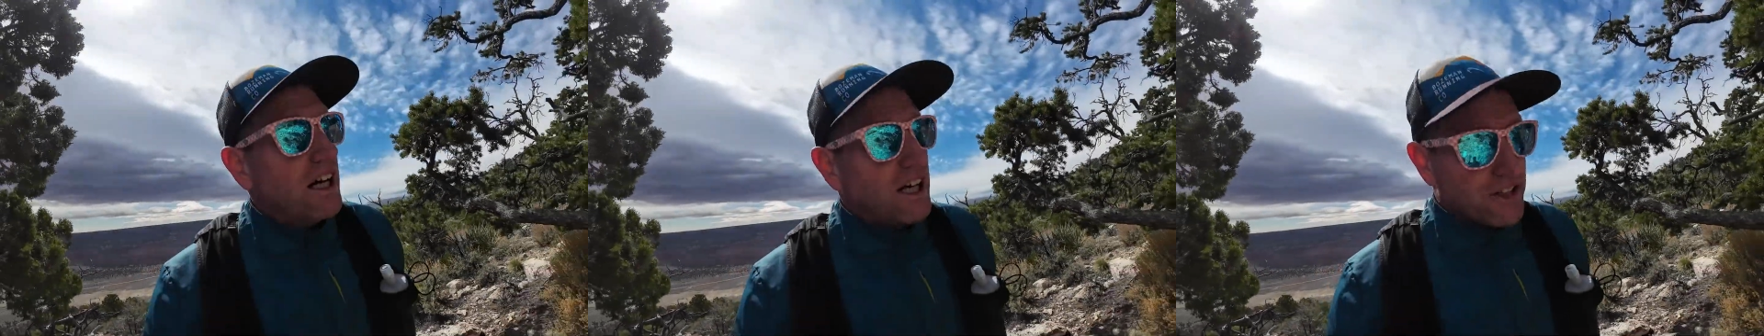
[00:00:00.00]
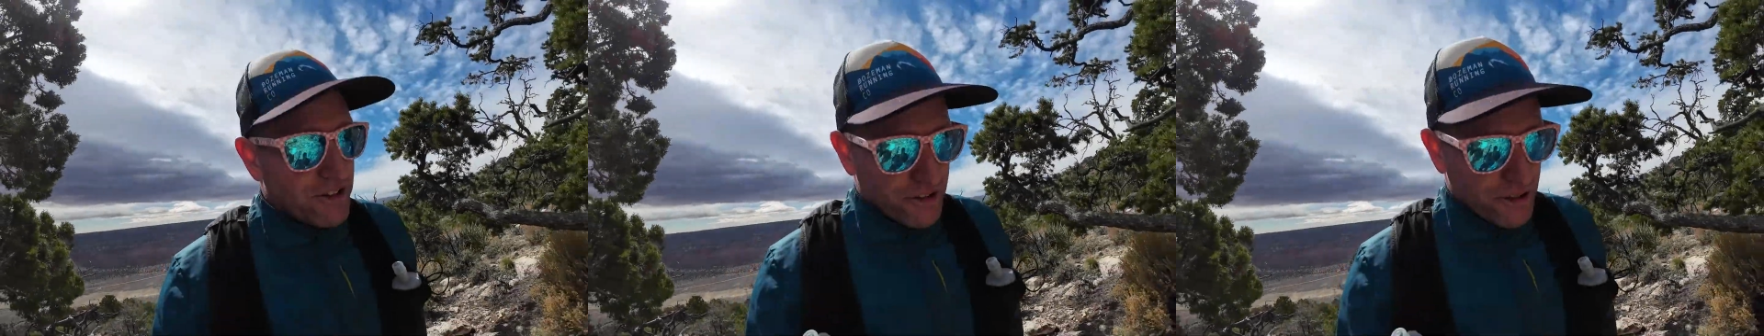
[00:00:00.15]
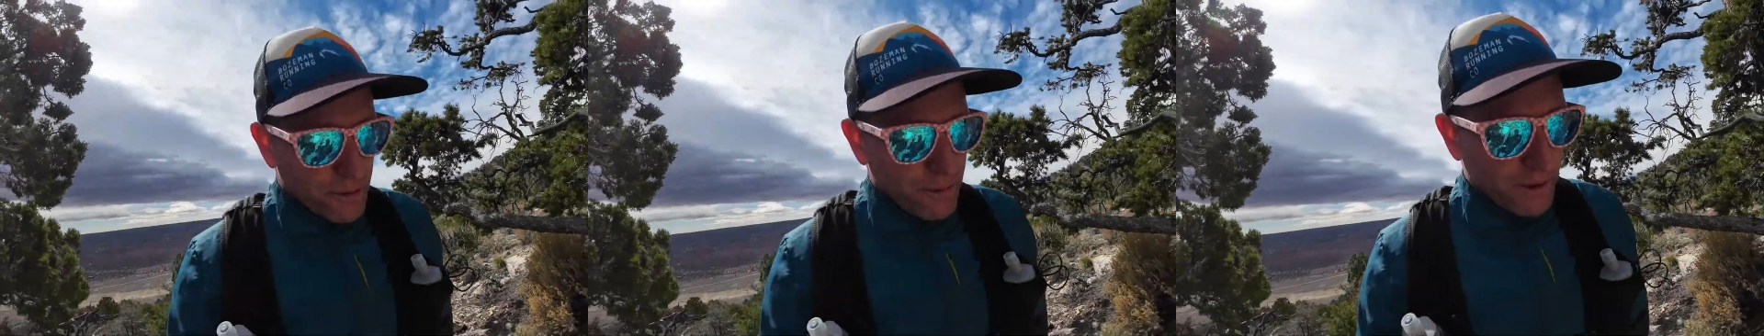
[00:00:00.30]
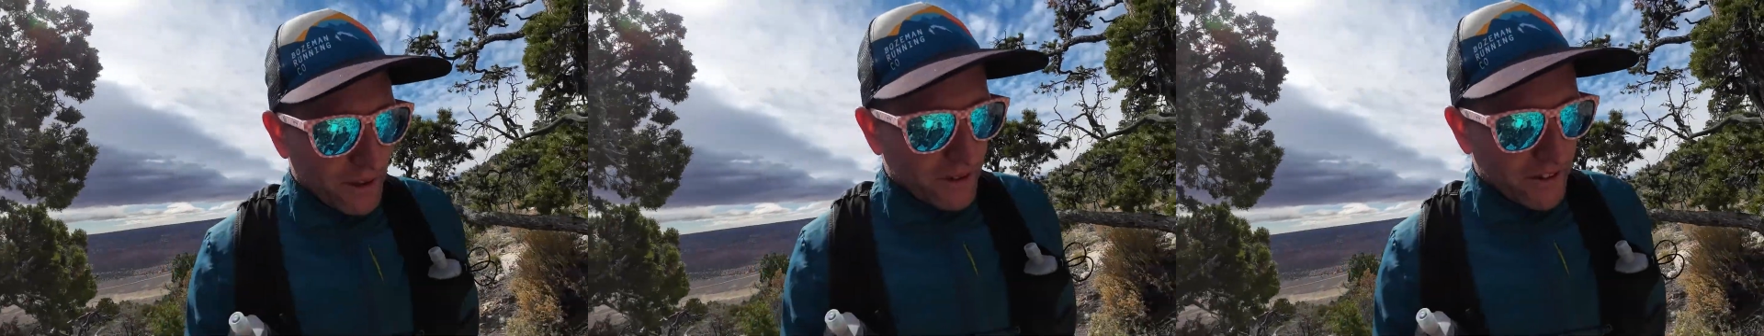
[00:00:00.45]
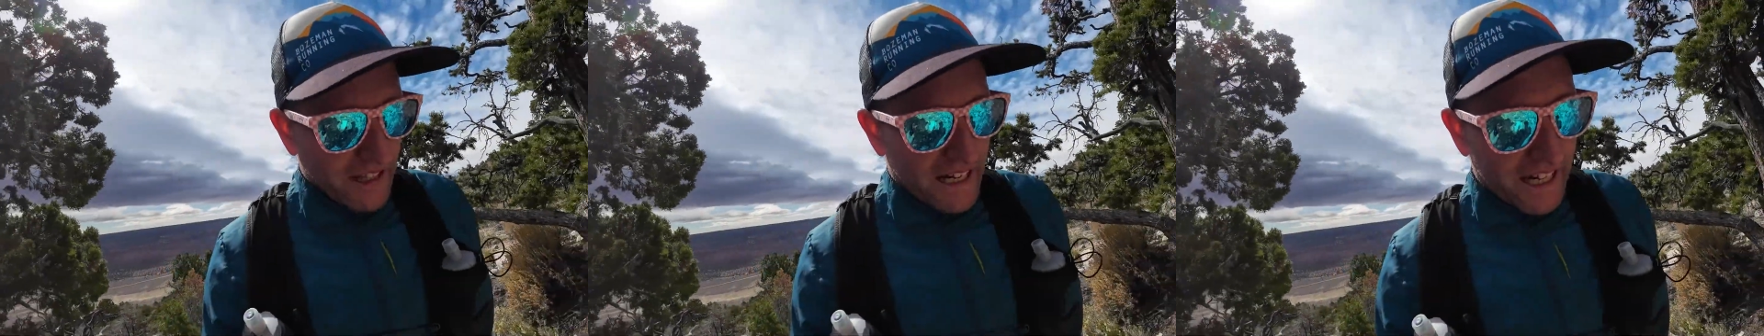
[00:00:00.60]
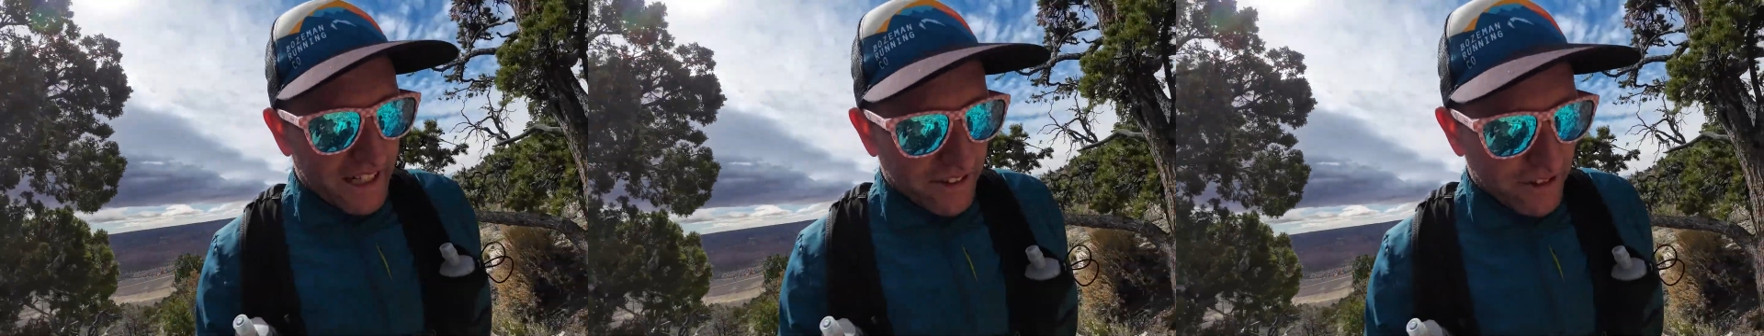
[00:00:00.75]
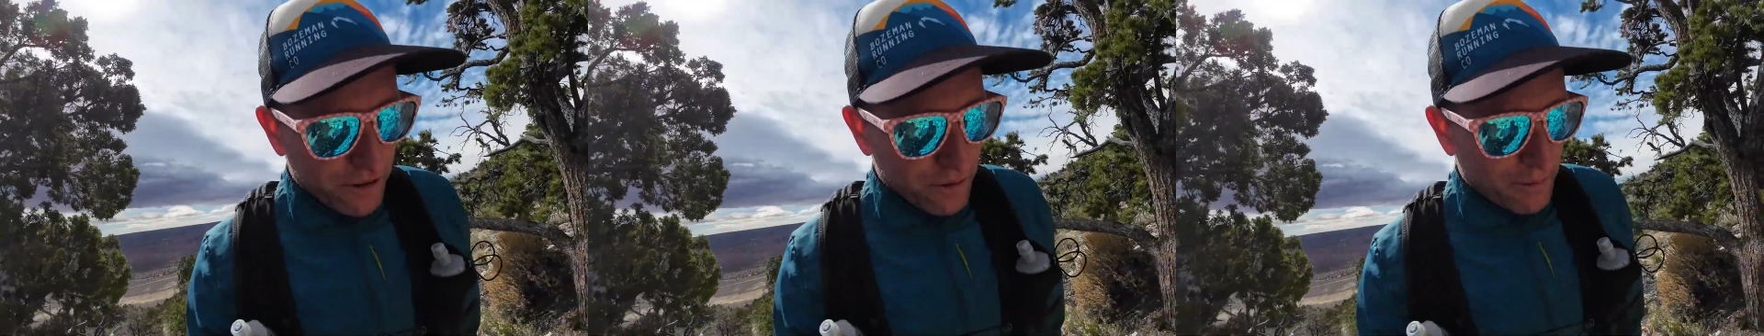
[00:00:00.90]
attribute
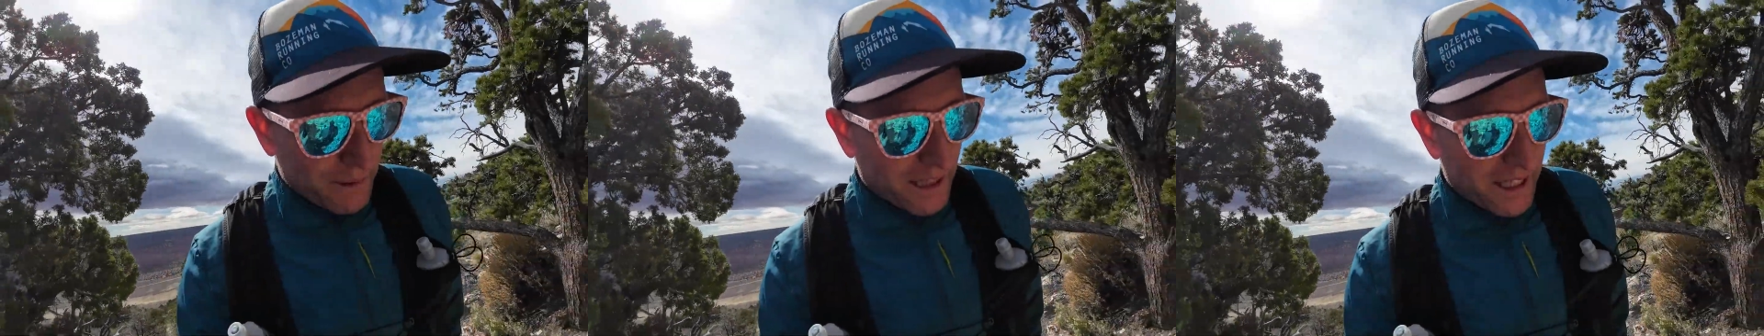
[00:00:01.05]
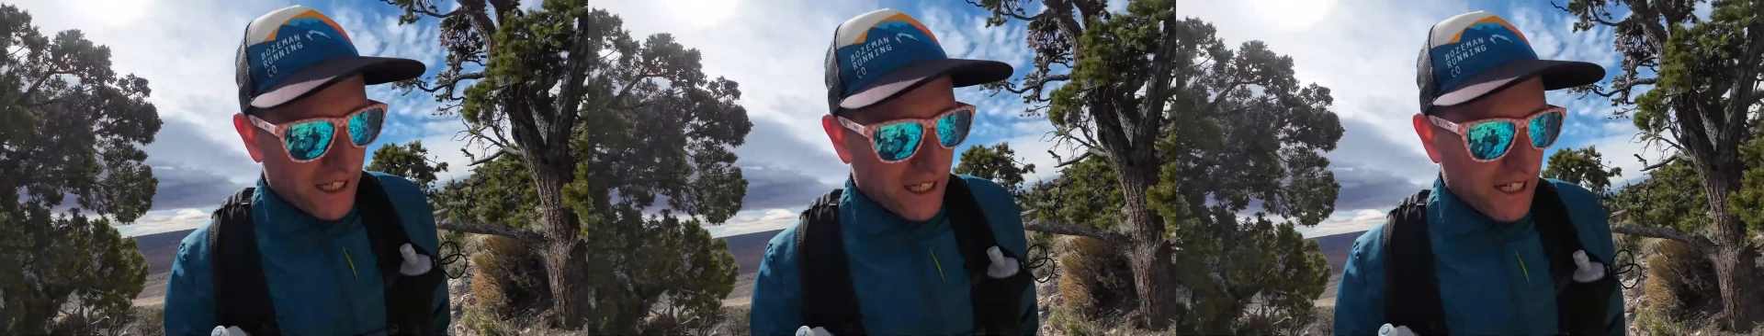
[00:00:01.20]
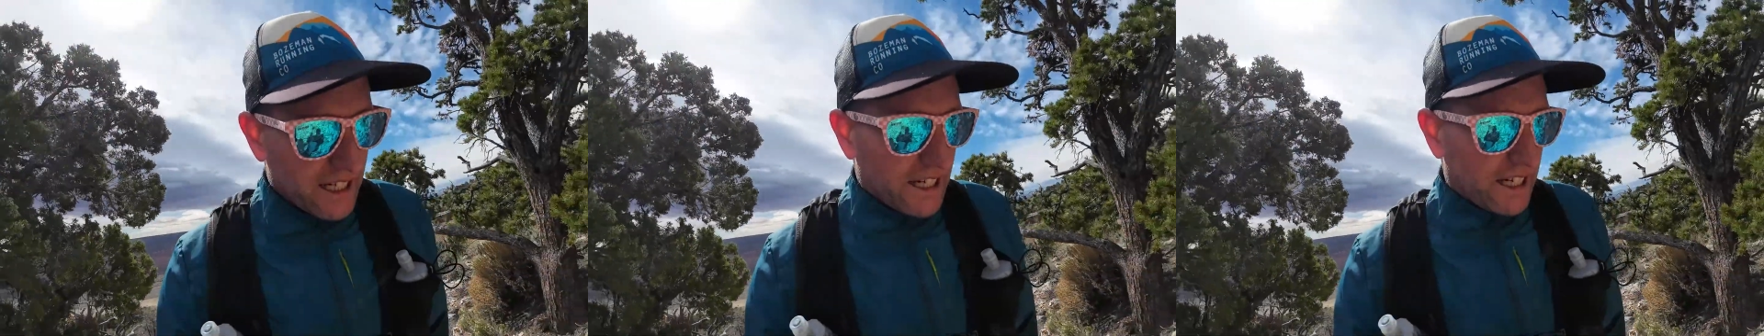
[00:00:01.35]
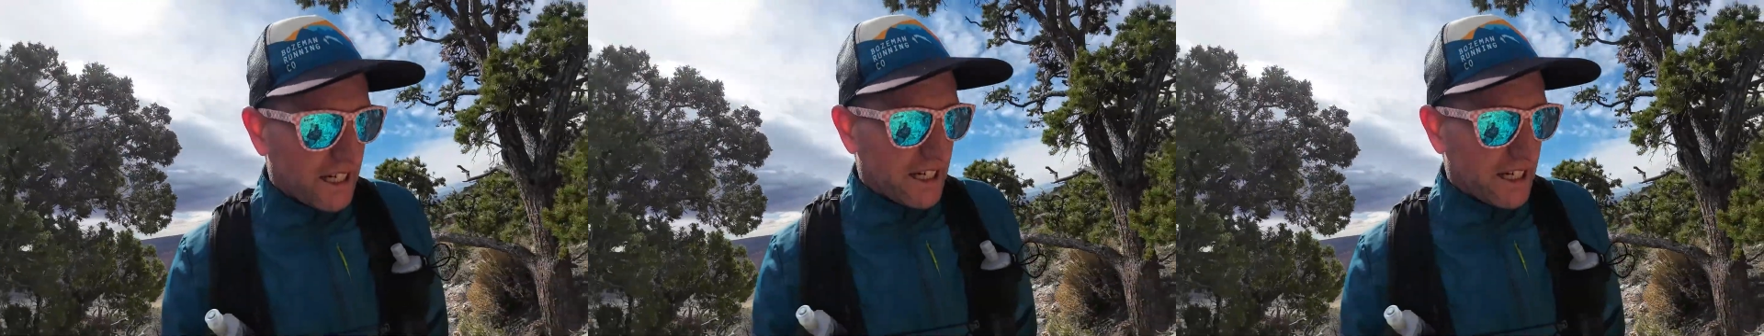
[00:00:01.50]
that to my